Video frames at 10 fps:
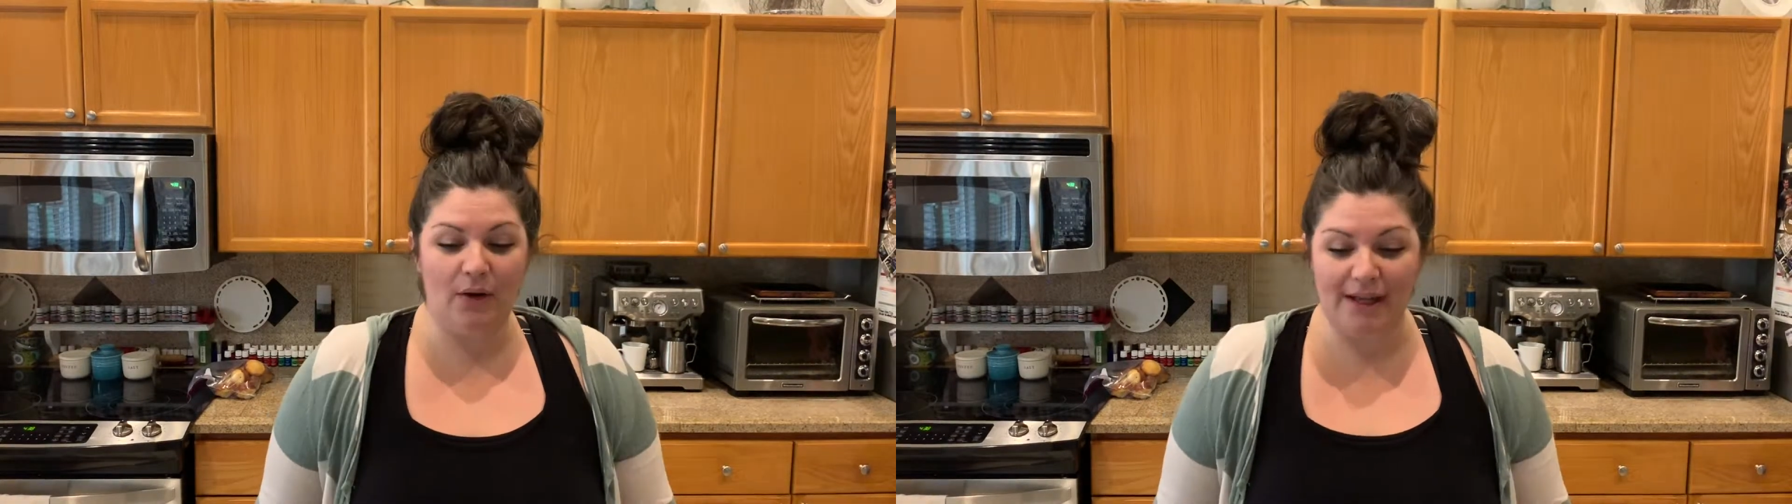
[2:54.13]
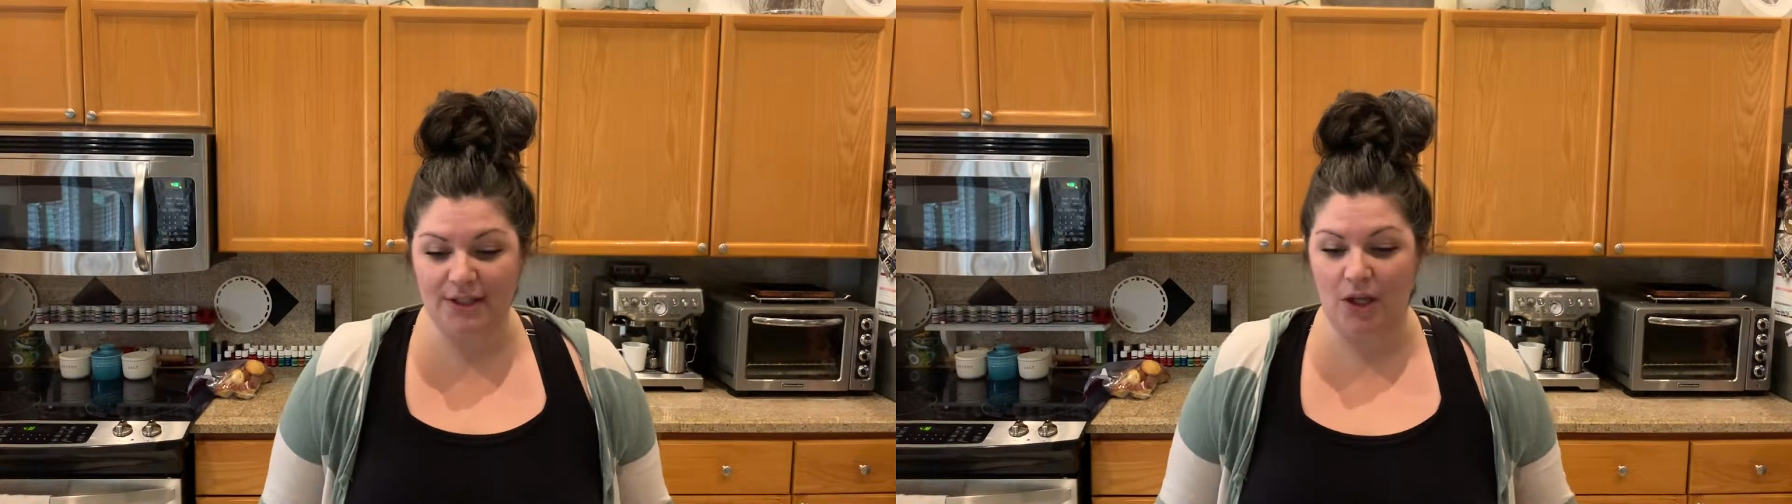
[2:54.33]

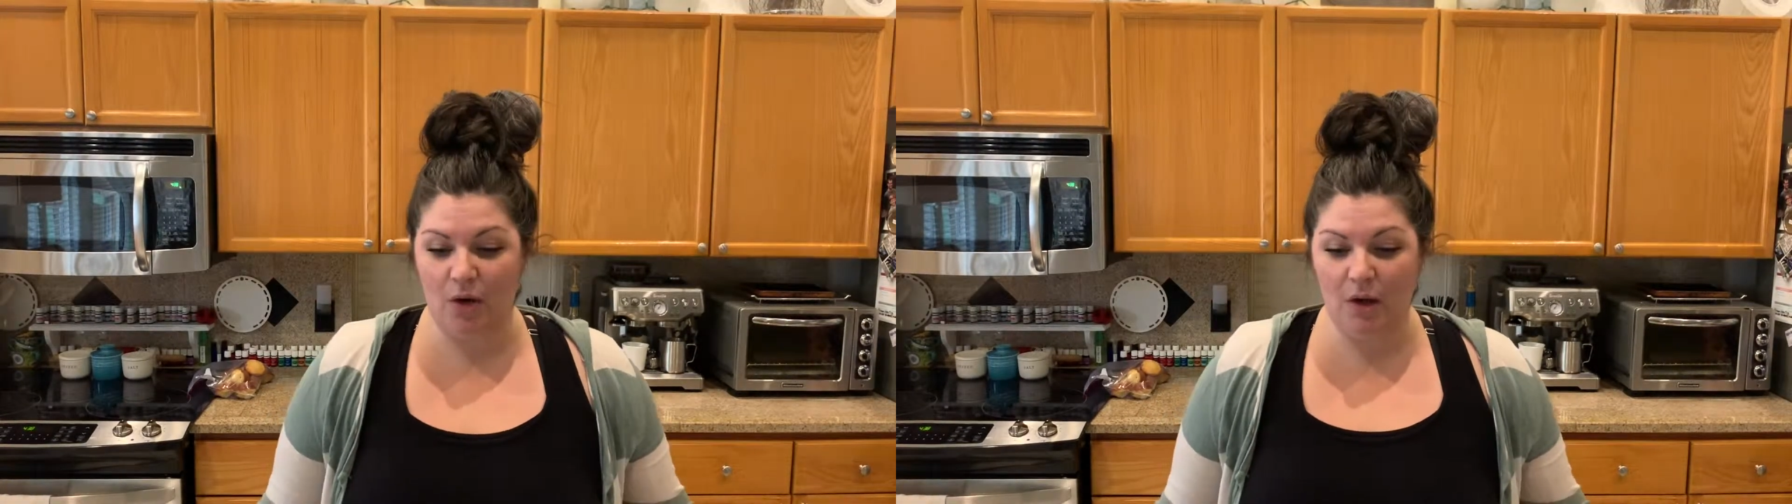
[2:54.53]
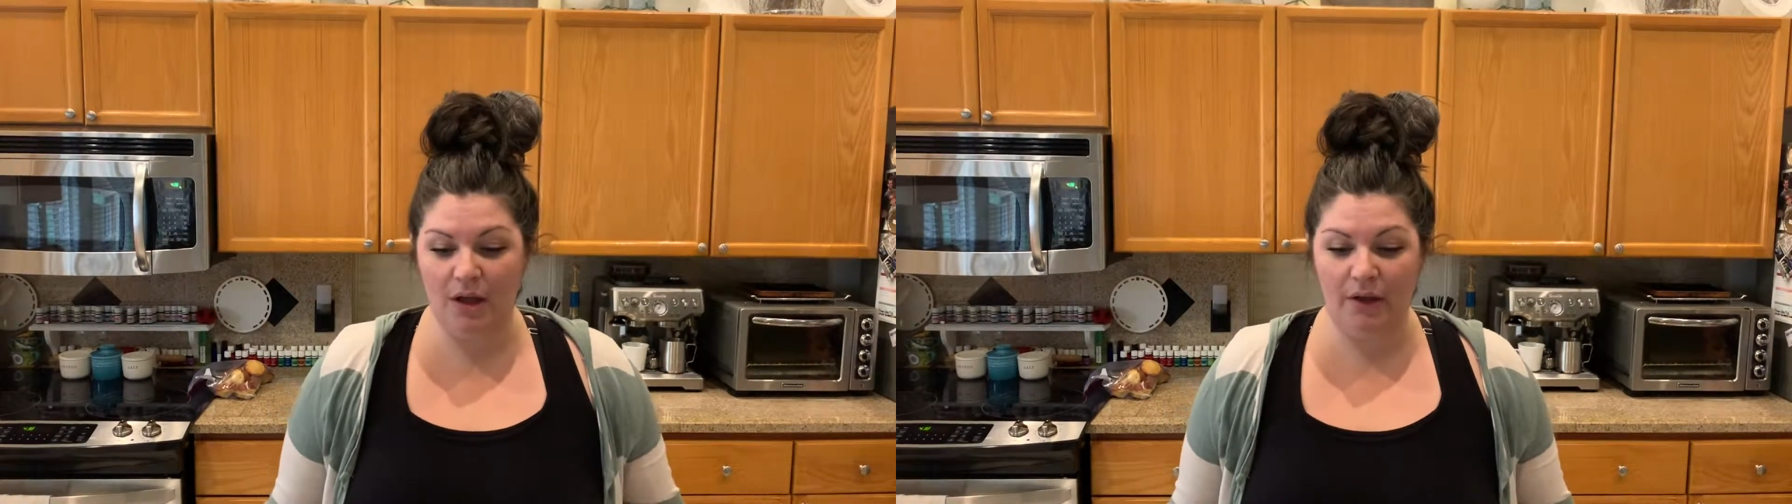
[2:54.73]
Okay,
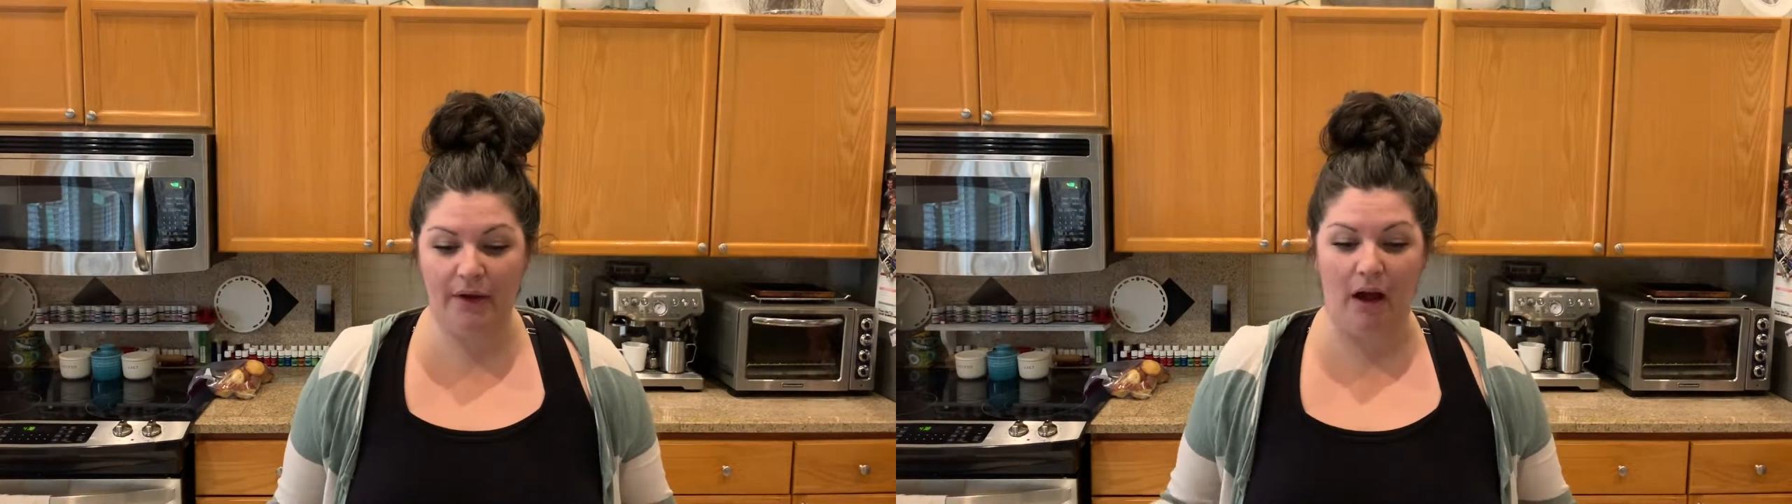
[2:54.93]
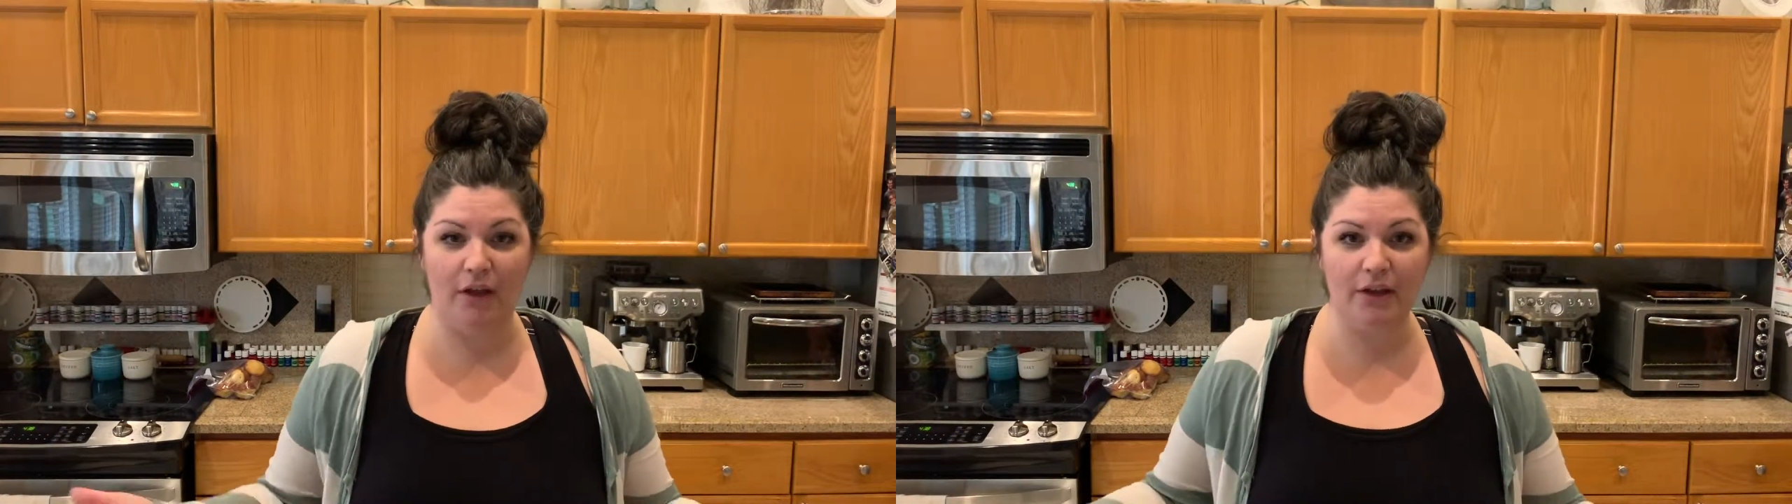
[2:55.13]
so
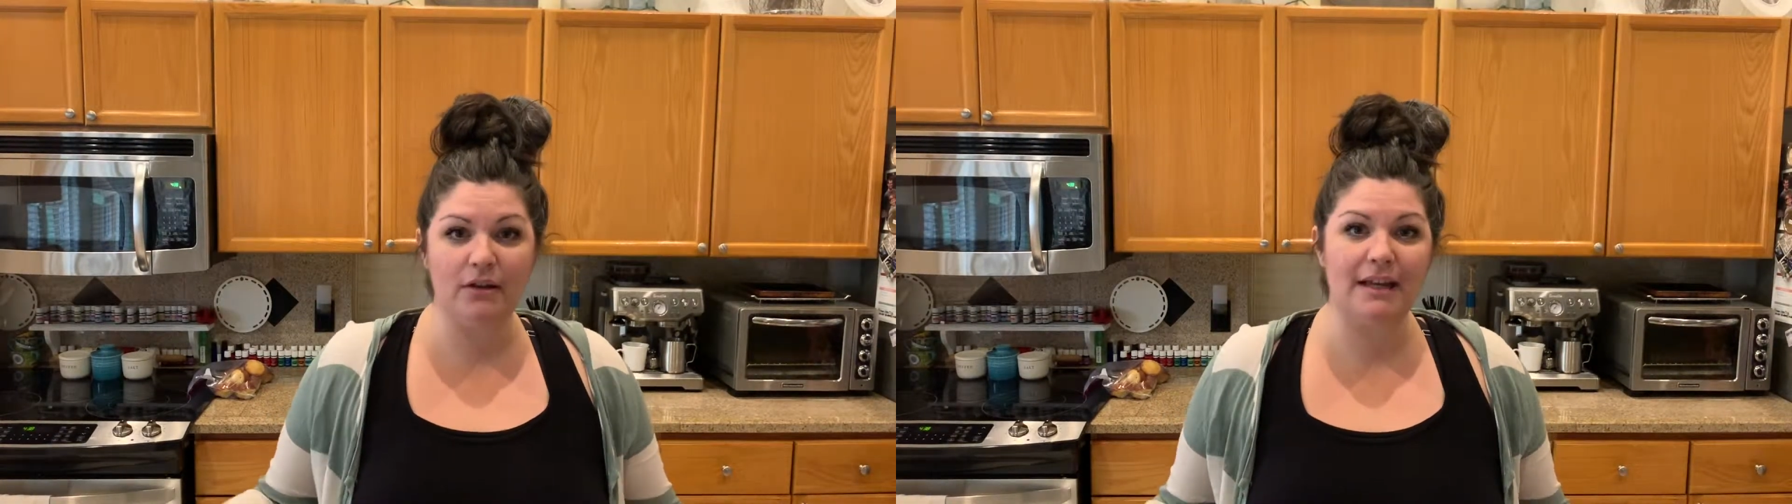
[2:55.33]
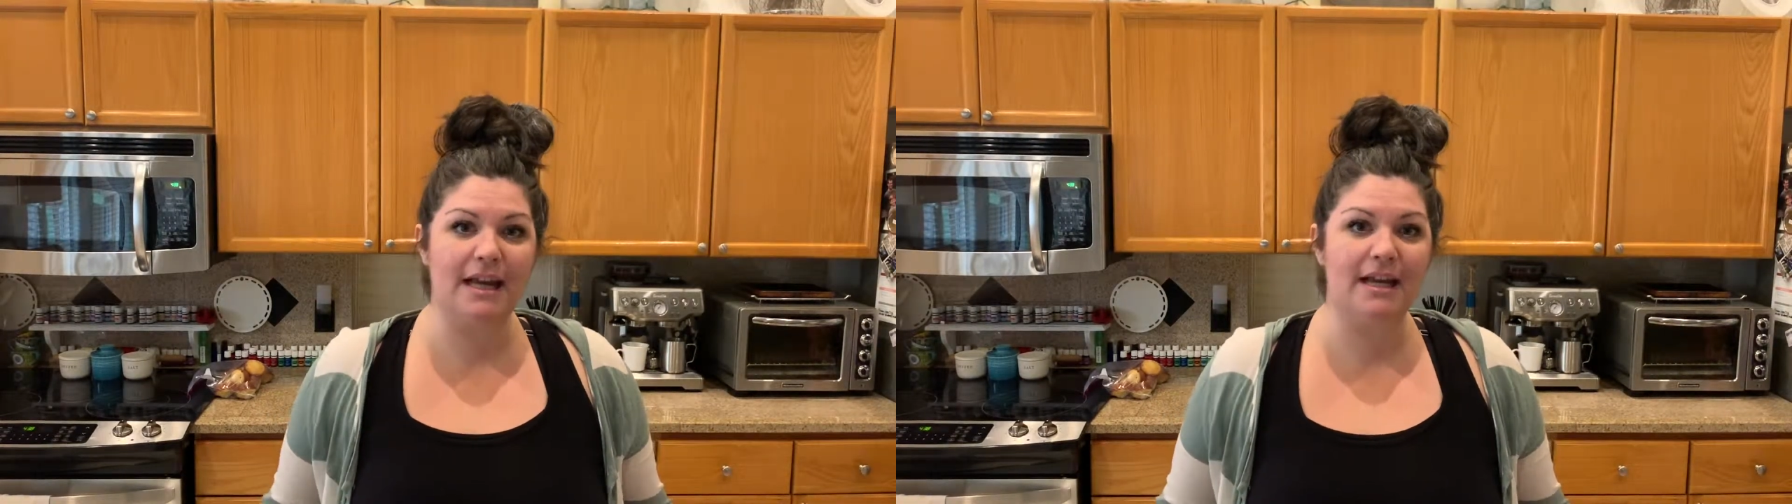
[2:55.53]
all that
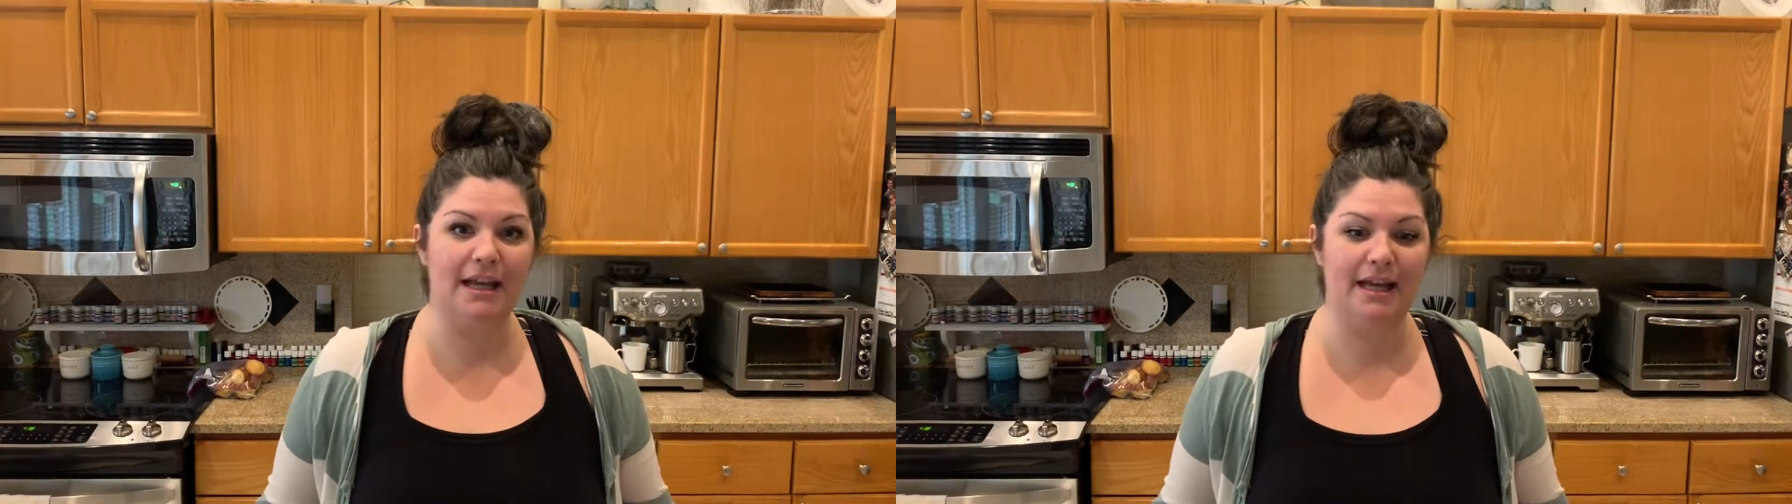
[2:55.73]
you need